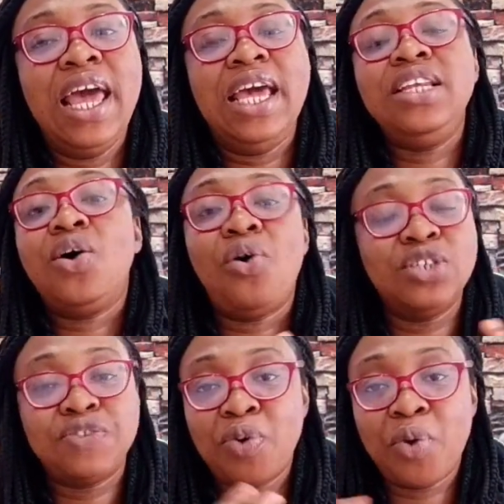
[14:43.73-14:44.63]
any
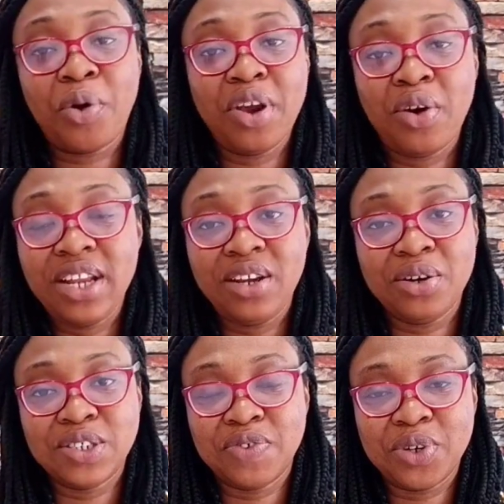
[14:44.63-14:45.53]
cause for worry or any
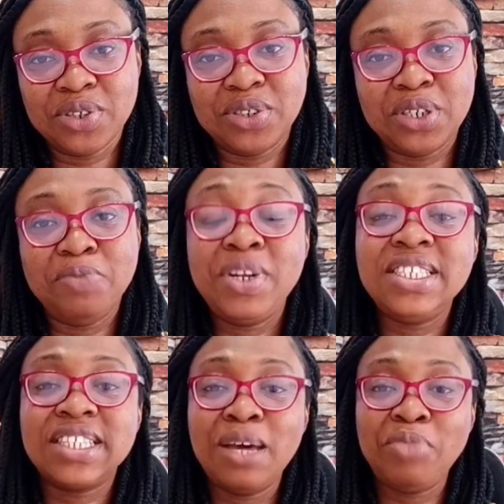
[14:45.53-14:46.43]
cause for concern?
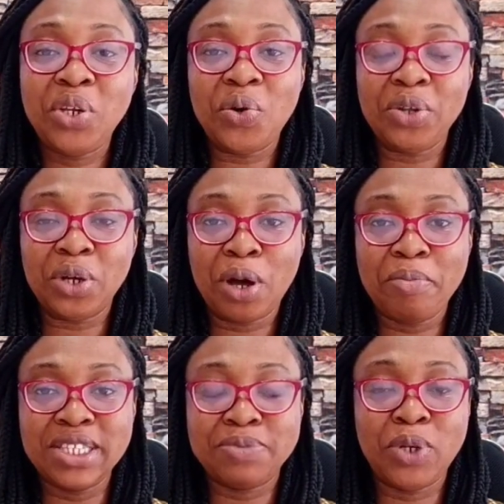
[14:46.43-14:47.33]
Please let me know in the
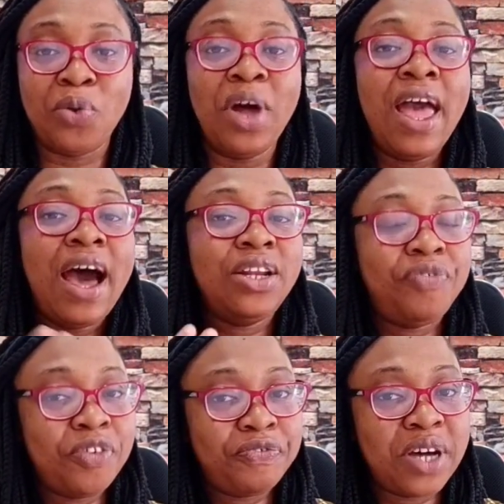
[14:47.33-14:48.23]
comments below. And
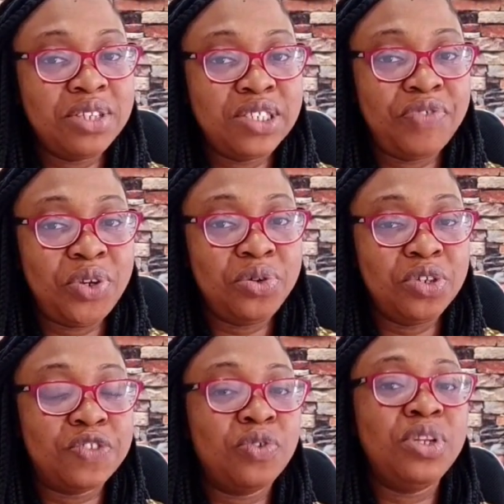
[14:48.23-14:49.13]
if you found this video
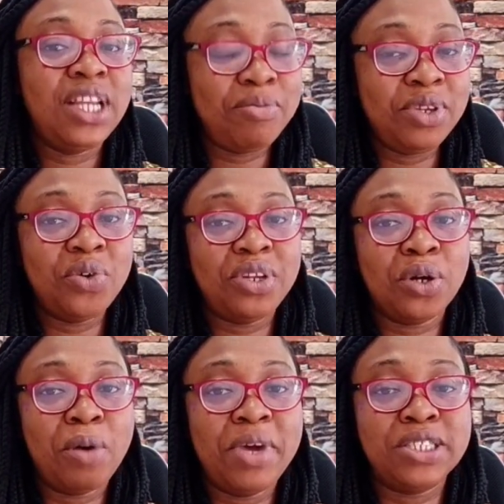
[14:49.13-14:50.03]
useful, let me know in
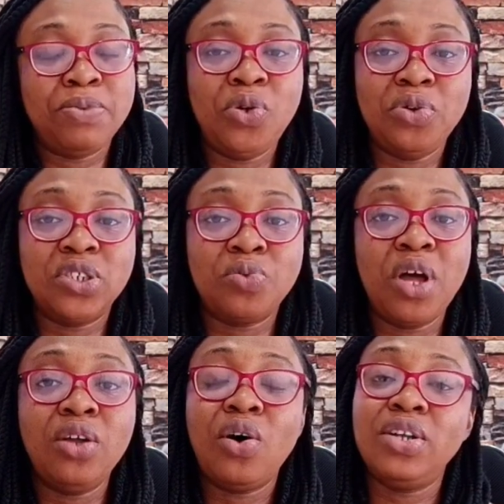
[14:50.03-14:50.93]
the comments below as
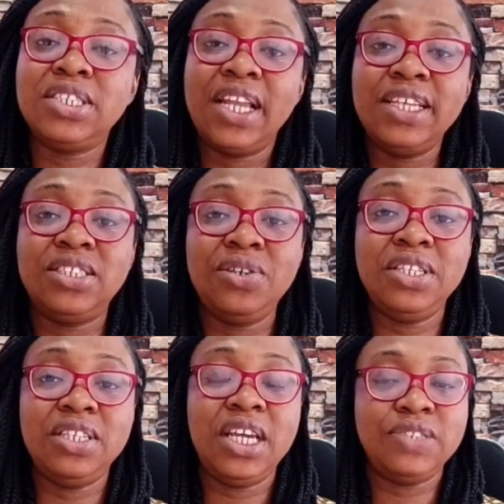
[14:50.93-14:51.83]
well. Until I see you
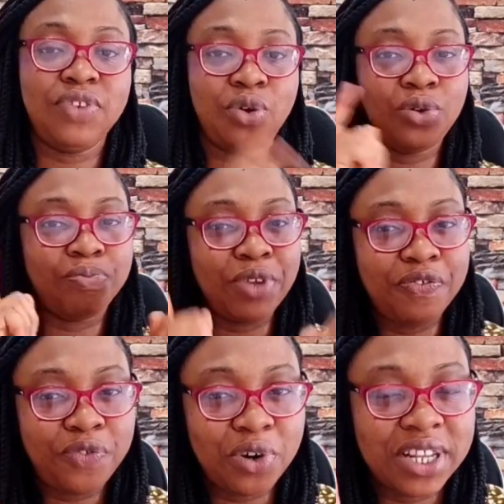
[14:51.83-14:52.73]
in the next video,
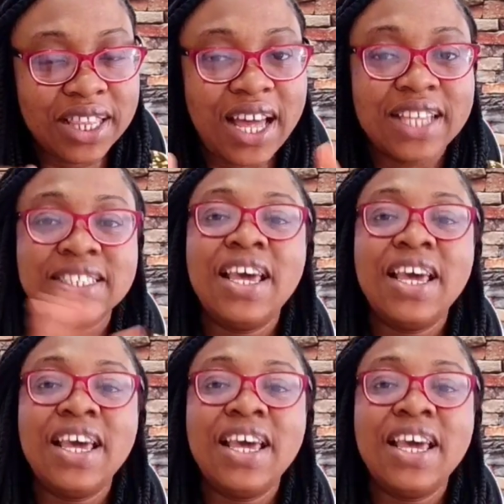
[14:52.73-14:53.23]
before that,